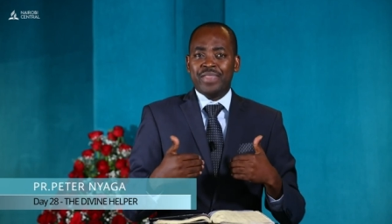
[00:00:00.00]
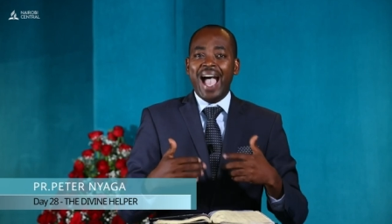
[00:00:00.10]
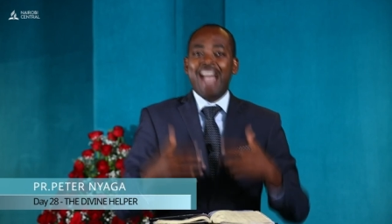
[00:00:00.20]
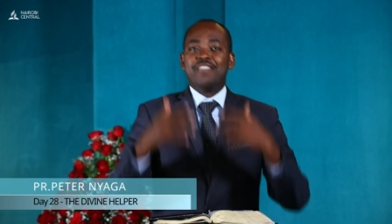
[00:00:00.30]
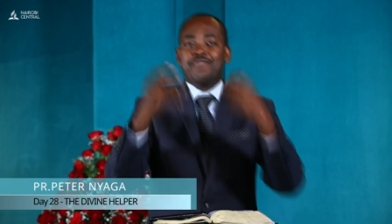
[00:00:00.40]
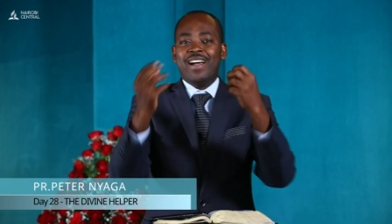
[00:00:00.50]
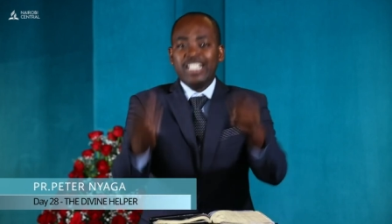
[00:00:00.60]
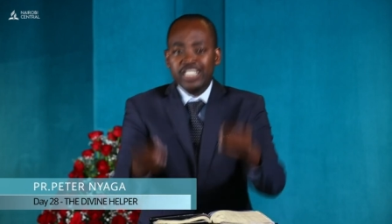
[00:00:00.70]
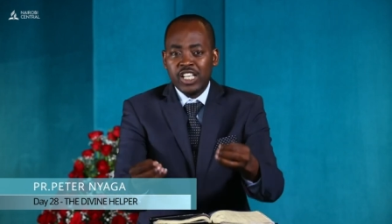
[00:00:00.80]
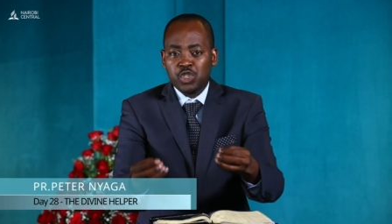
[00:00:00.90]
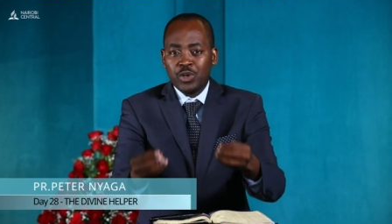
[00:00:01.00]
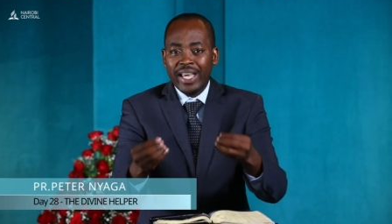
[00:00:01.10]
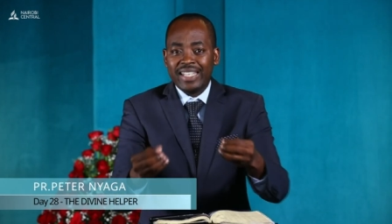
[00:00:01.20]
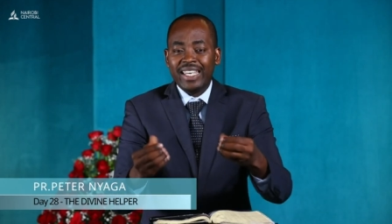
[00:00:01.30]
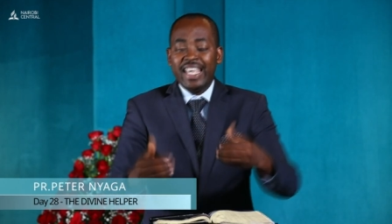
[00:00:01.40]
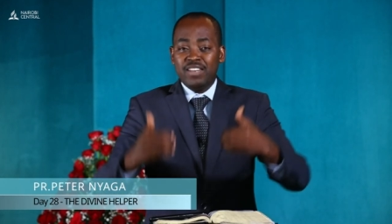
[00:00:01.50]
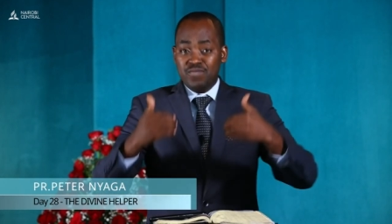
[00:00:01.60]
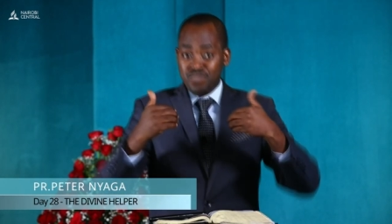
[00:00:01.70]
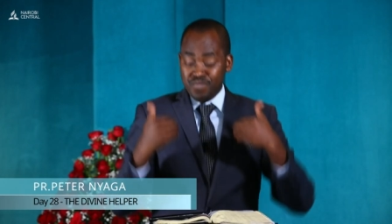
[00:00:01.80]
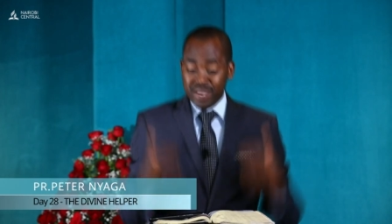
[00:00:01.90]
the advantages you had
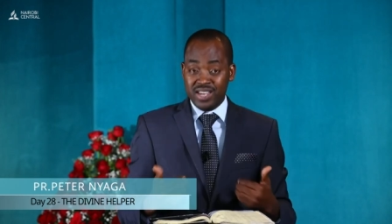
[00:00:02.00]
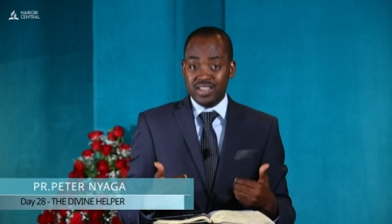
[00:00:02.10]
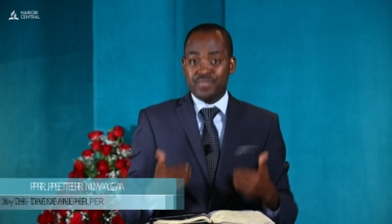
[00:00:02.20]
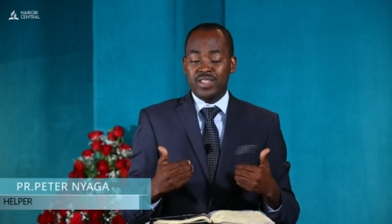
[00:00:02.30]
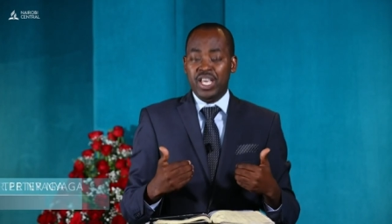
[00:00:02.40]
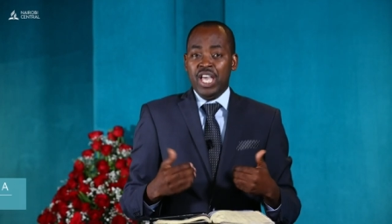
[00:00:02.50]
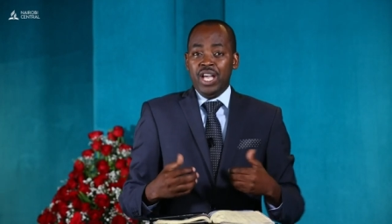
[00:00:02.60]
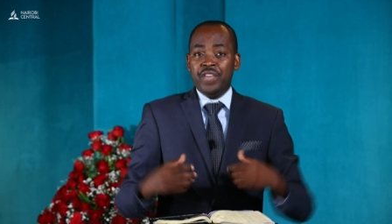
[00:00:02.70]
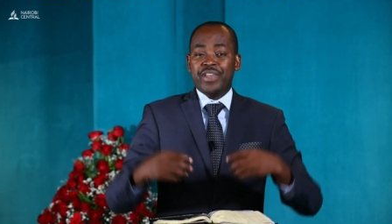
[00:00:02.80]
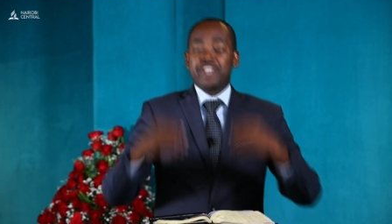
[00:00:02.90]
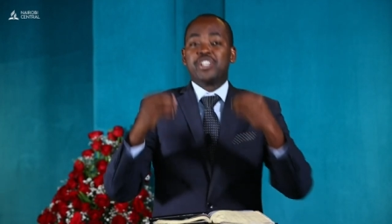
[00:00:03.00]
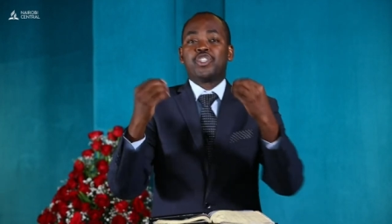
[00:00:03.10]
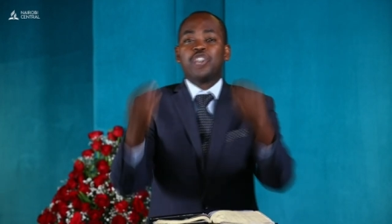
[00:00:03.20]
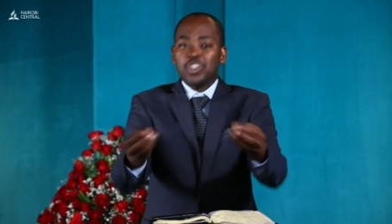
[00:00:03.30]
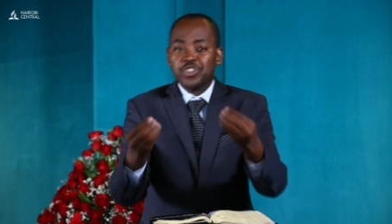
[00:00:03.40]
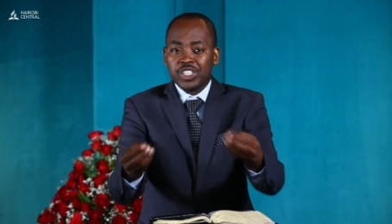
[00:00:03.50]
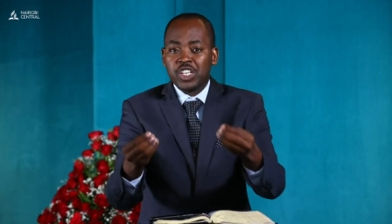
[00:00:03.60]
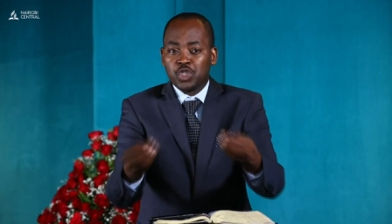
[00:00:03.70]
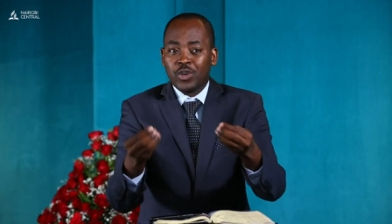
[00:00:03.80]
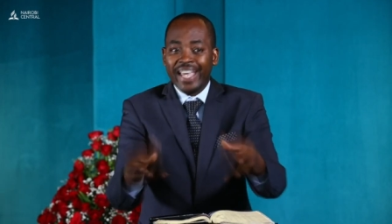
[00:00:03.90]
in me, the
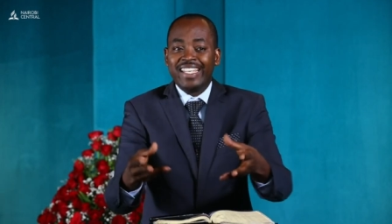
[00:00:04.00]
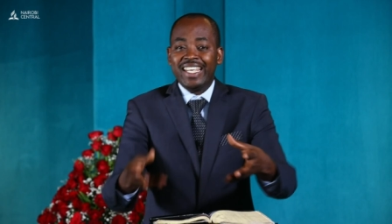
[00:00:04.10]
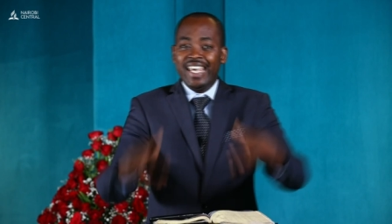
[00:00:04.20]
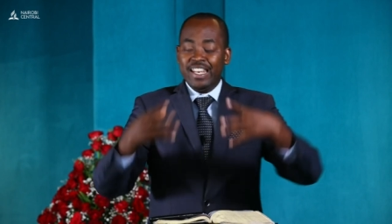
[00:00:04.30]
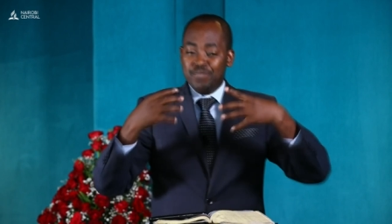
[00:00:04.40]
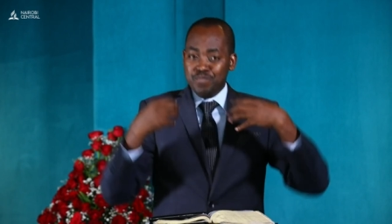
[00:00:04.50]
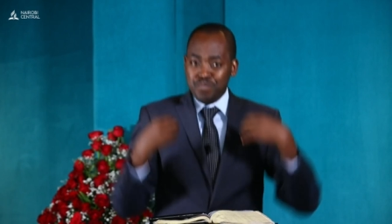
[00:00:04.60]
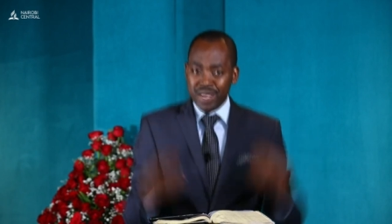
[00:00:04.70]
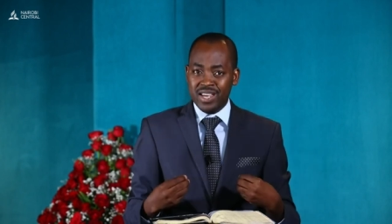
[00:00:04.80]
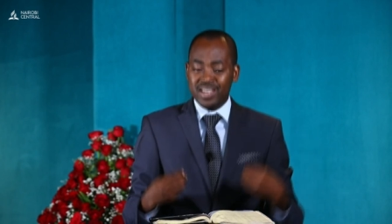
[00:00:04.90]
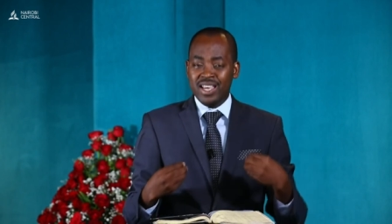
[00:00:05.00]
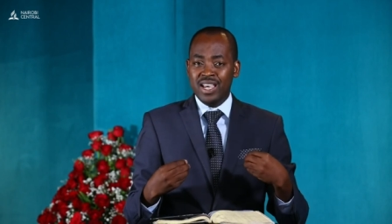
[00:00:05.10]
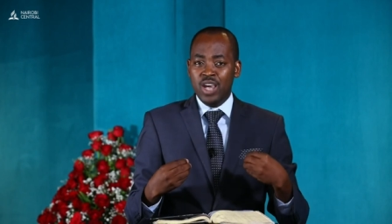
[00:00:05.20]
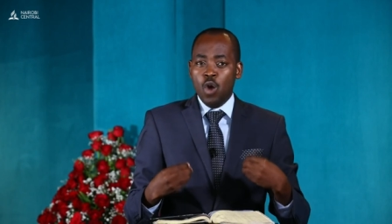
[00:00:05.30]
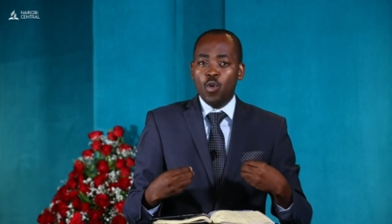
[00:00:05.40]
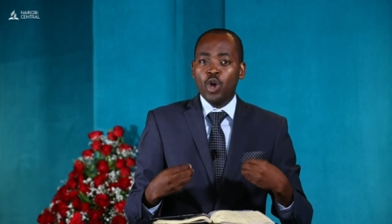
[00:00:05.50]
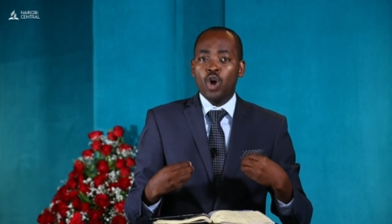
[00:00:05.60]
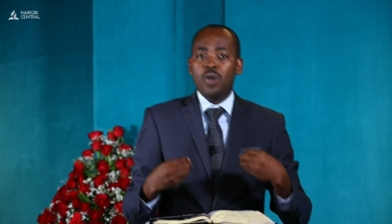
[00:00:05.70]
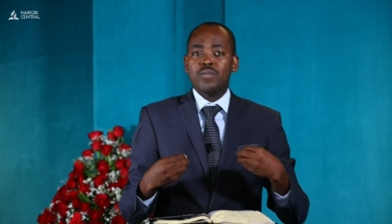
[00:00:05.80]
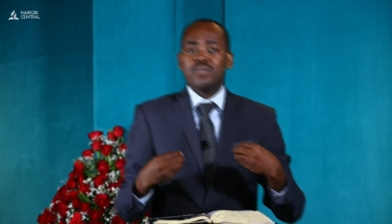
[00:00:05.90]
resources you had in me
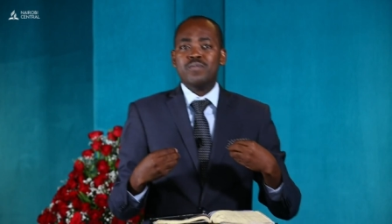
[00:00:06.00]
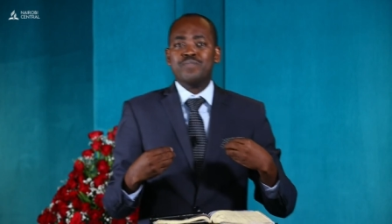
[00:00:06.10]
will